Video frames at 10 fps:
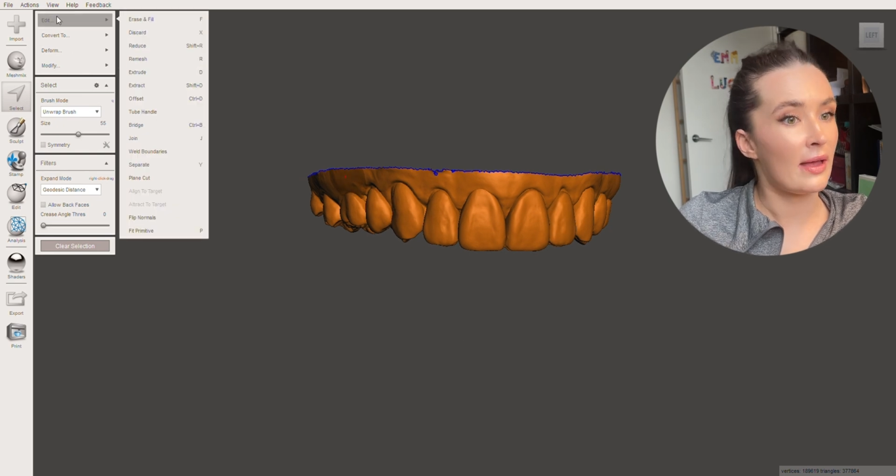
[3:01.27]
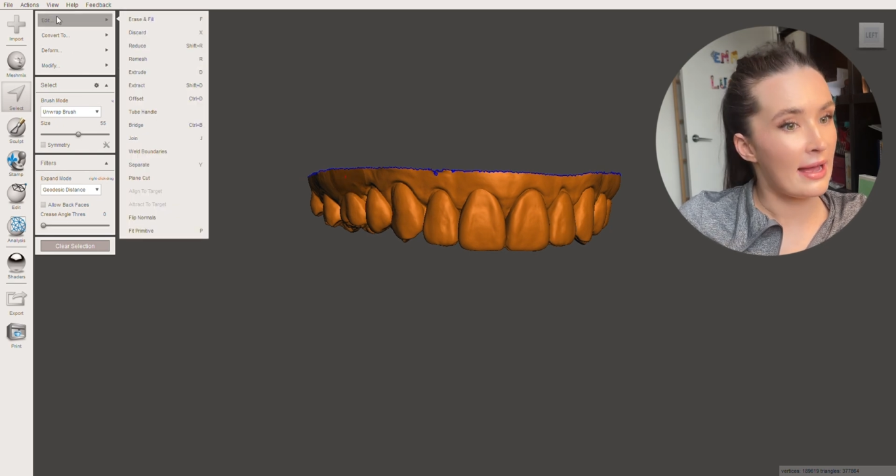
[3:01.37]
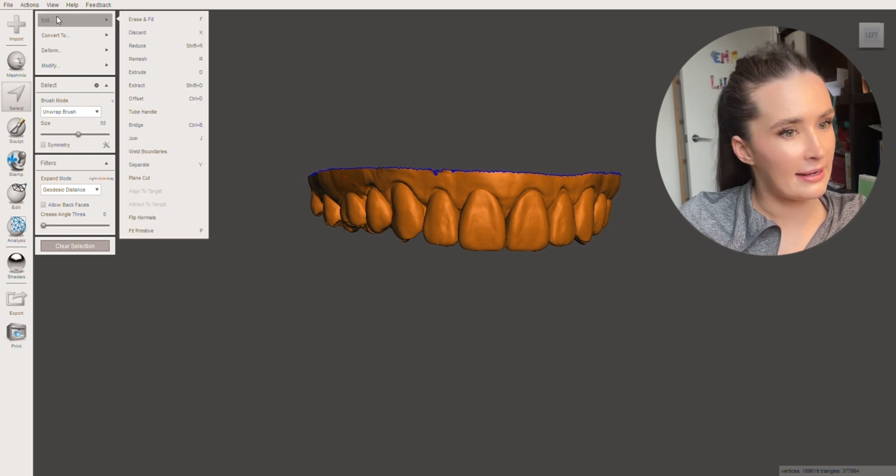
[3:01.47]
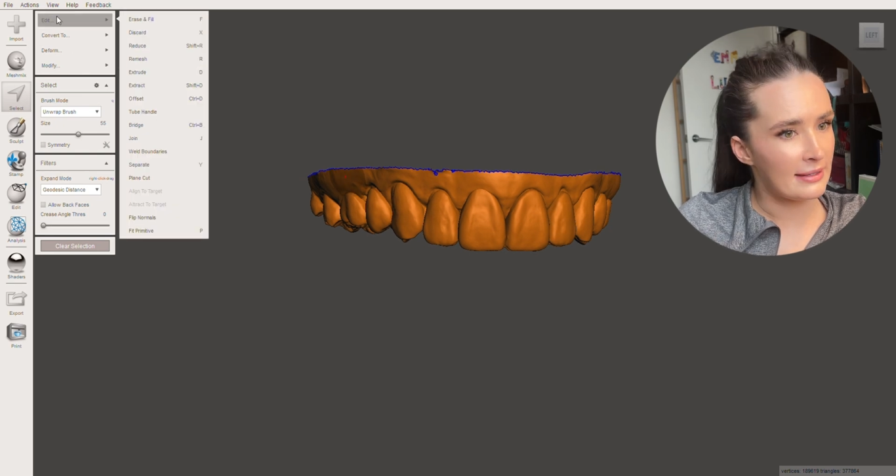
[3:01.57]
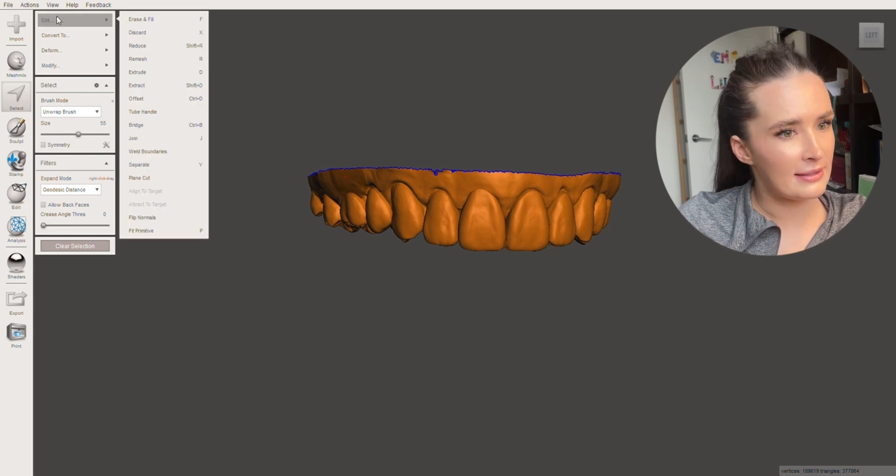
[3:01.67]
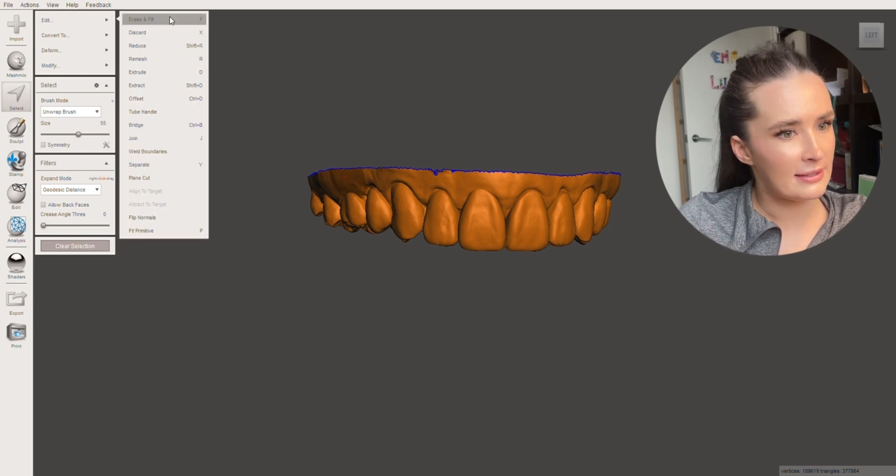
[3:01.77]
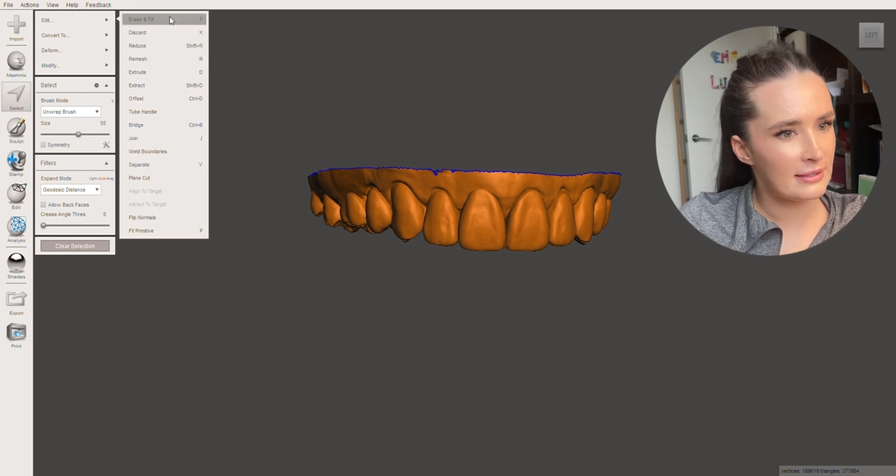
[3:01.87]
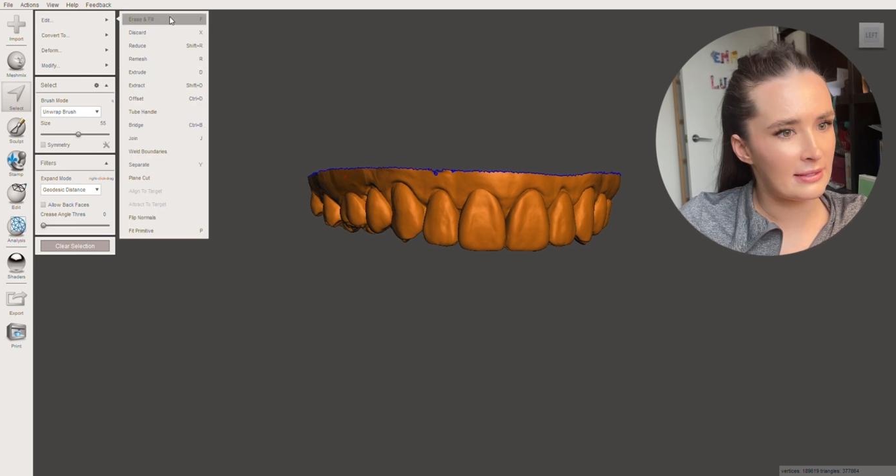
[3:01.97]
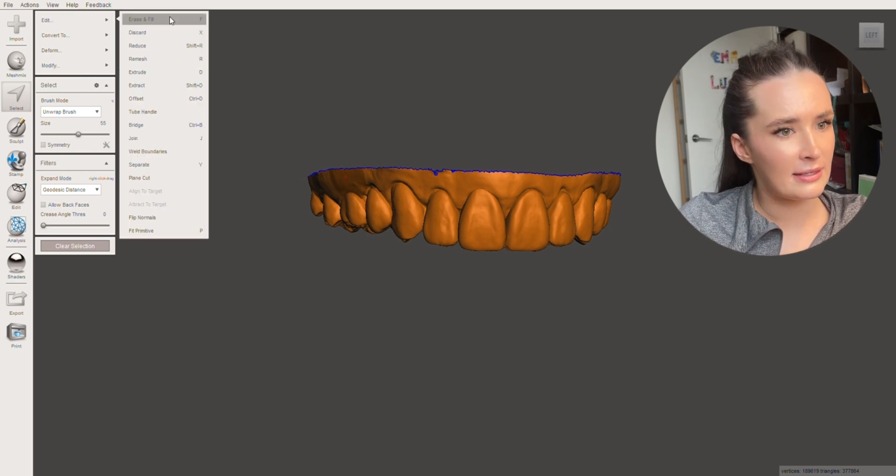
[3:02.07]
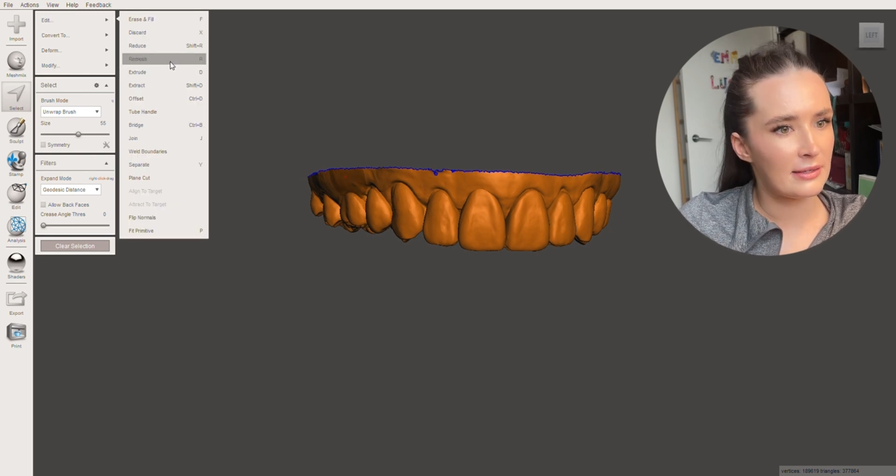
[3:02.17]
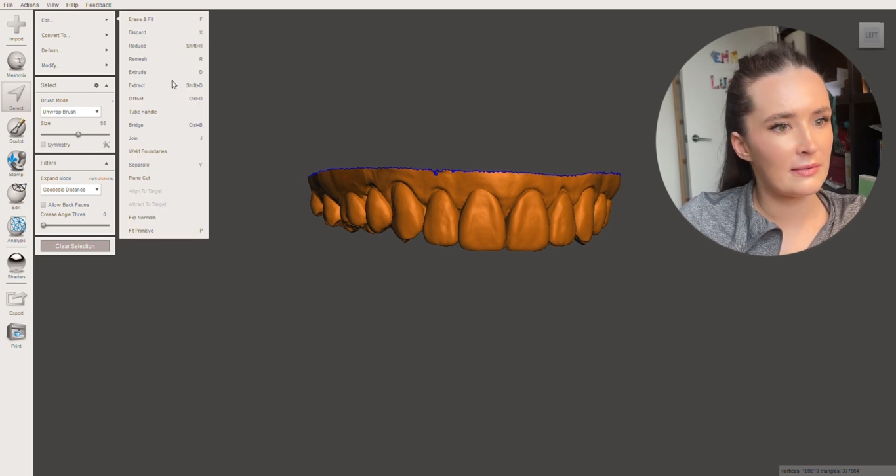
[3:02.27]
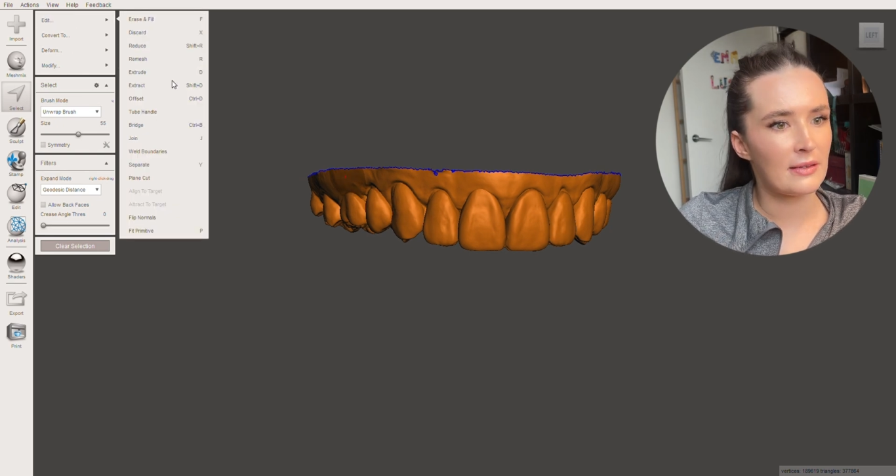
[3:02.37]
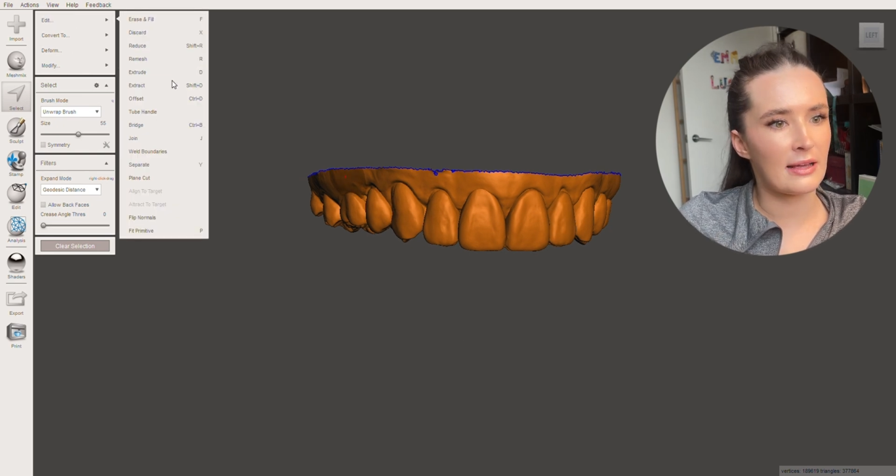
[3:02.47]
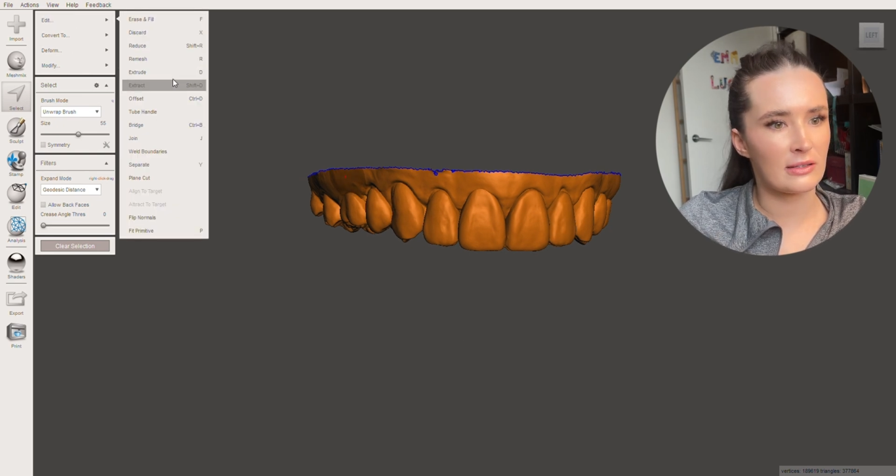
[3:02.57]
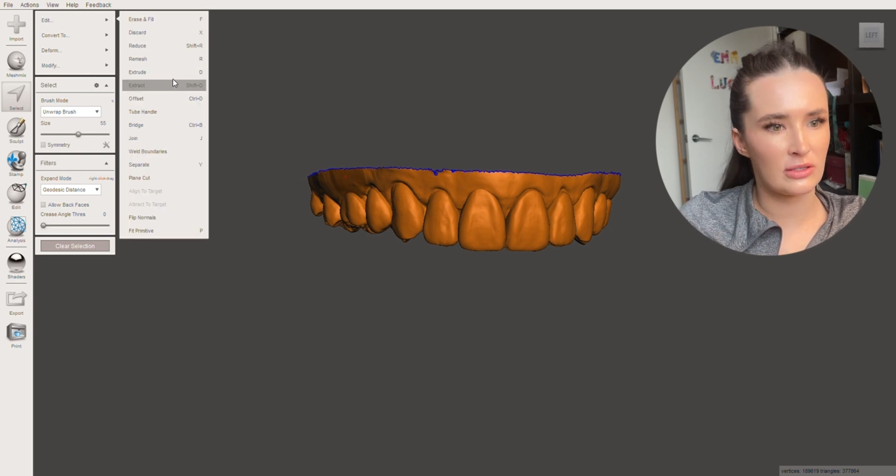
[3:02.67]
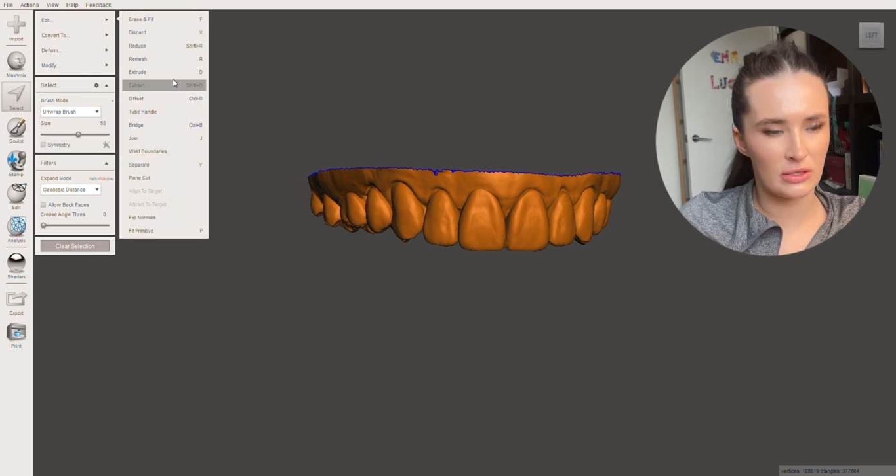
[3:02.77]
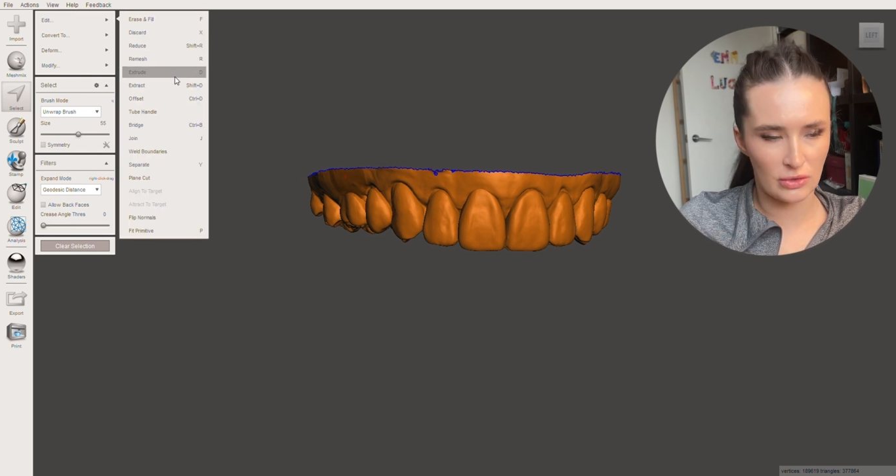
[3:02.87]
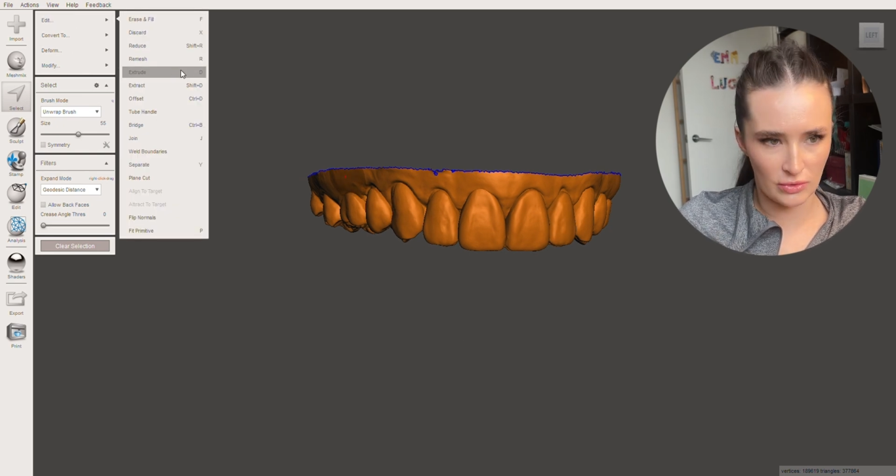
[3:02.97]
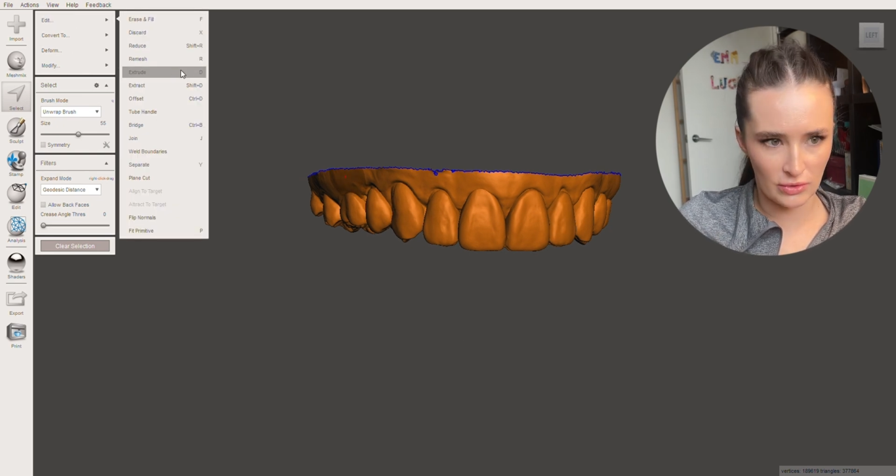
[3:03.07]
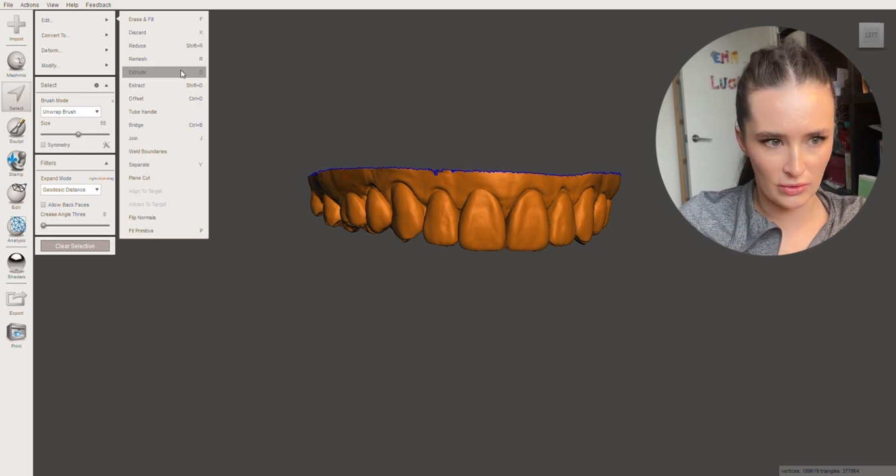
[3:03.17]
edit,
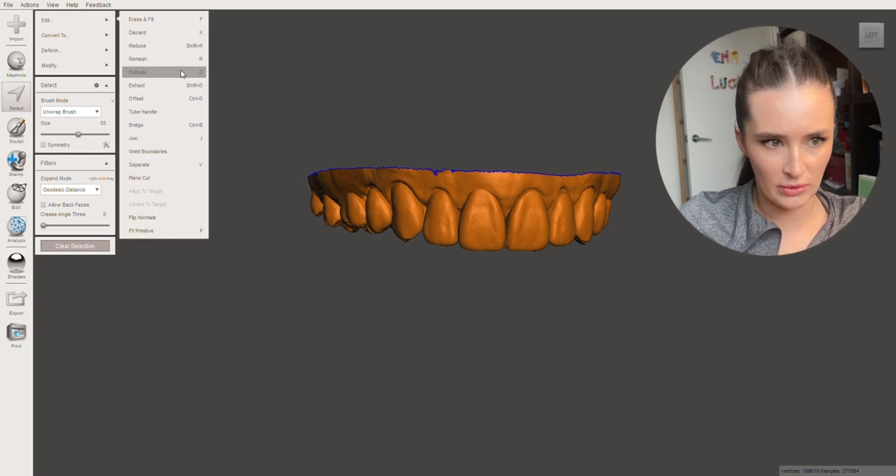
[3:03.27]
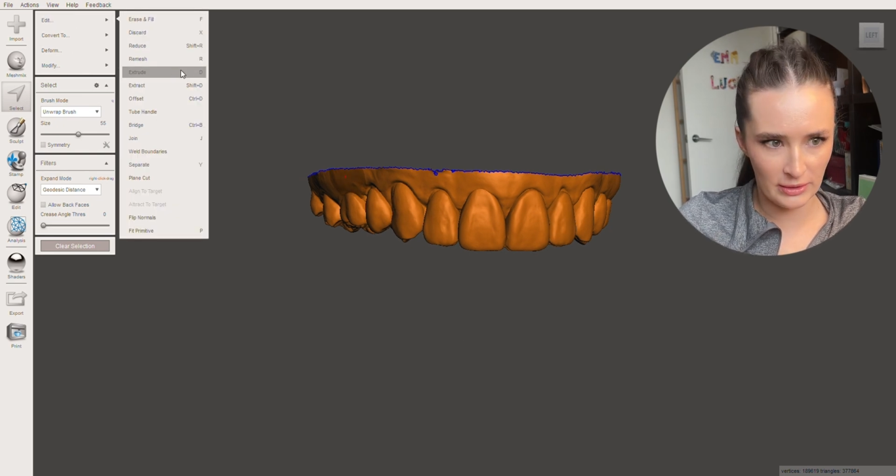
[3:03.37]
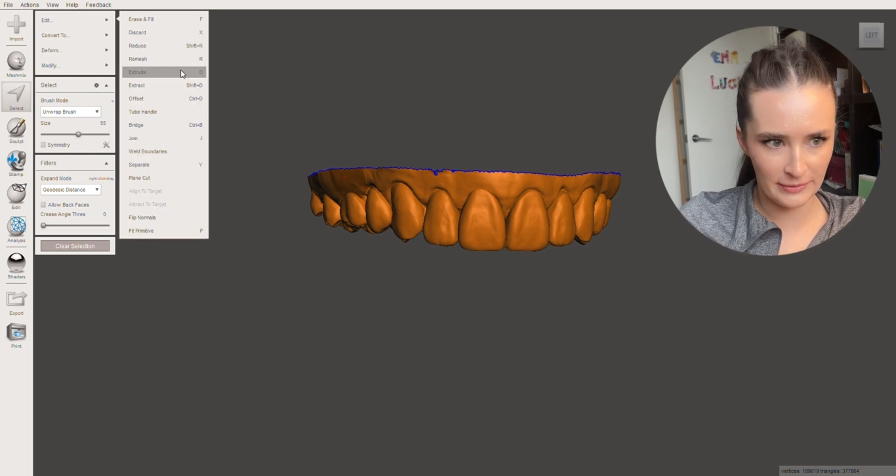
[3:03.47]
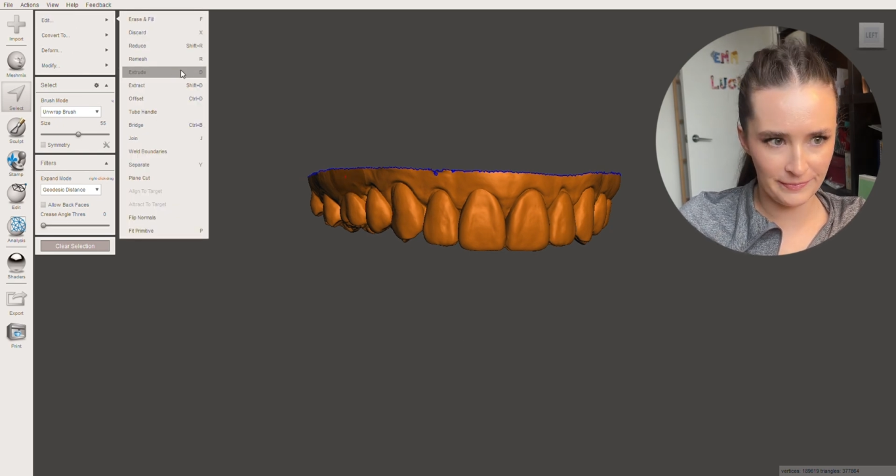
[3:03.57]
extrude,